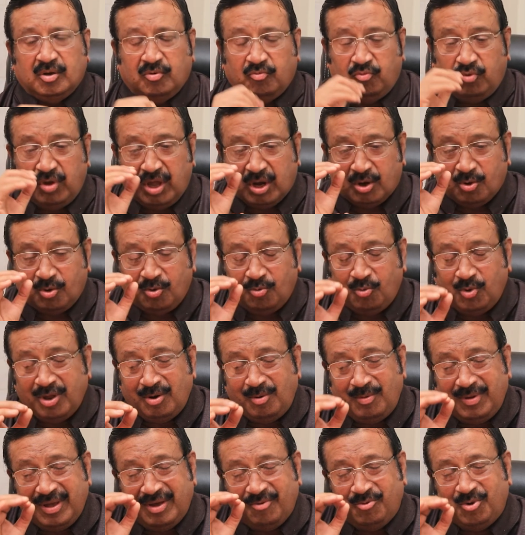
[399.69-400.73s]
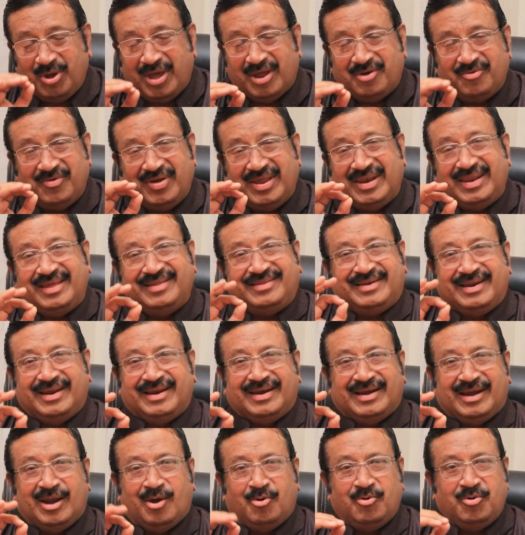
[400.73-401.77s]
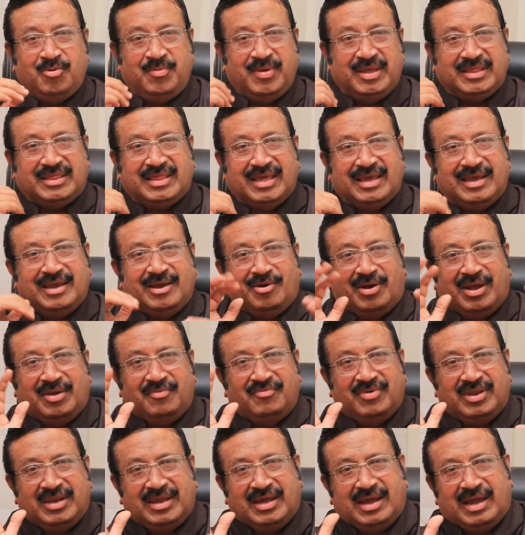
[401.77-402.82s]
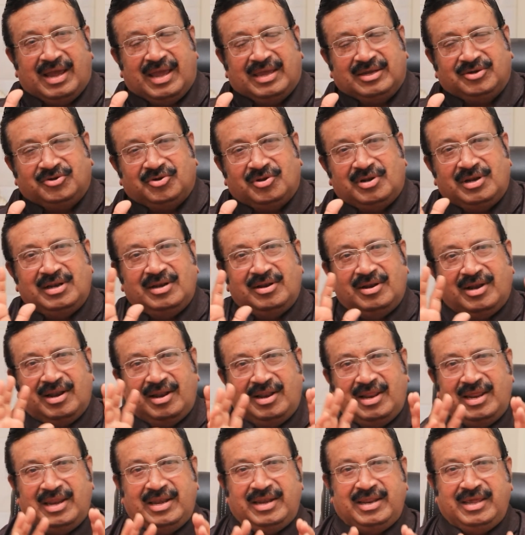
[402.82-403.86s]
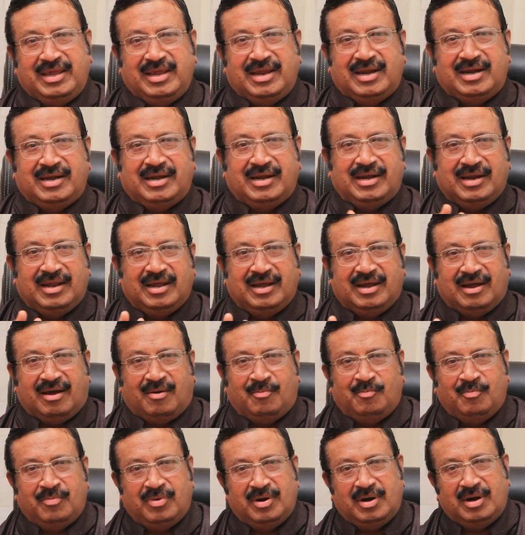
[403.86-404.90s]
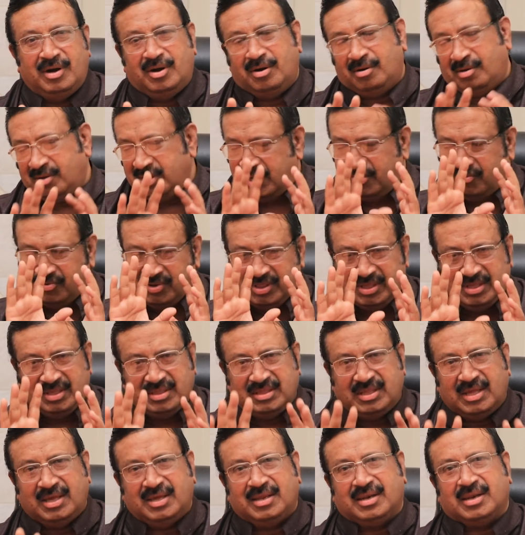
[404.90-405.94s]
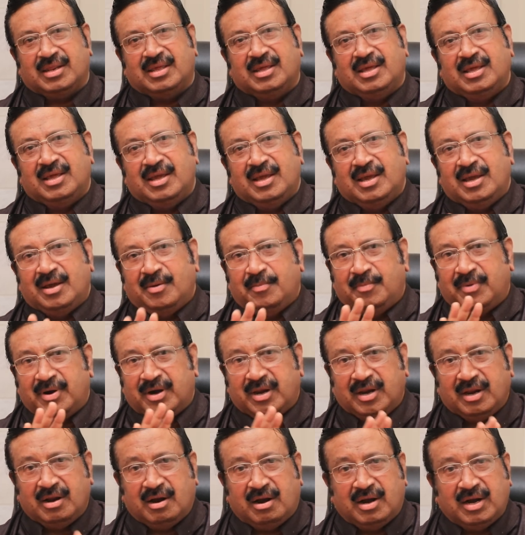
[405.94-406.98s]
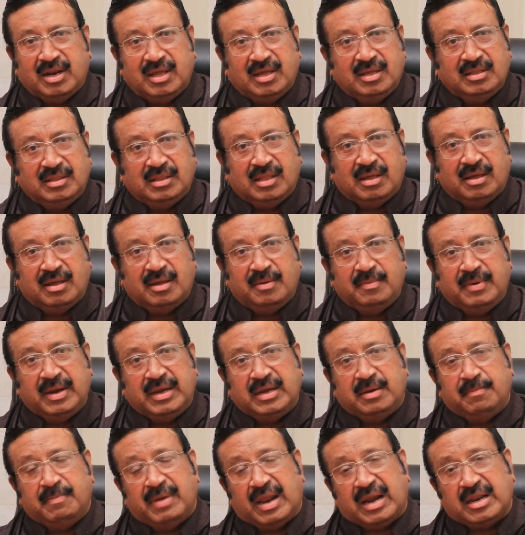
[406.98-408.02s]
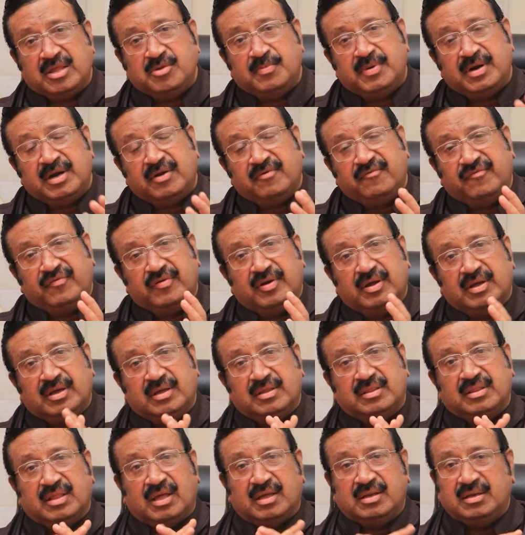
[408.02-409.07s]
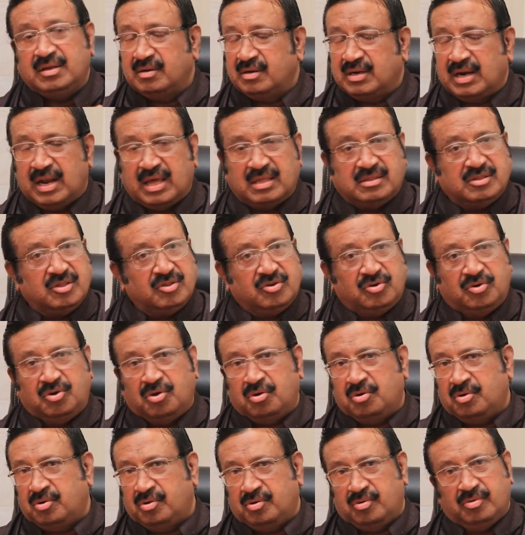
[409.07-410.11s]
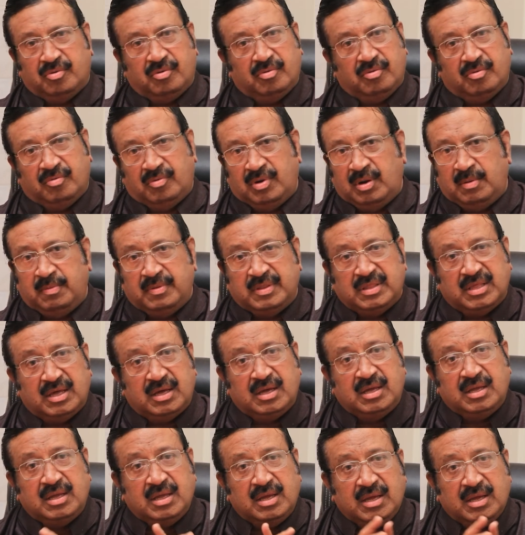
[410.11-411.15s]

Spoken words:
We are very strict. Now you may think I am very casual, lenient, humble. No, everything is there. But regarding the management of classes, no. The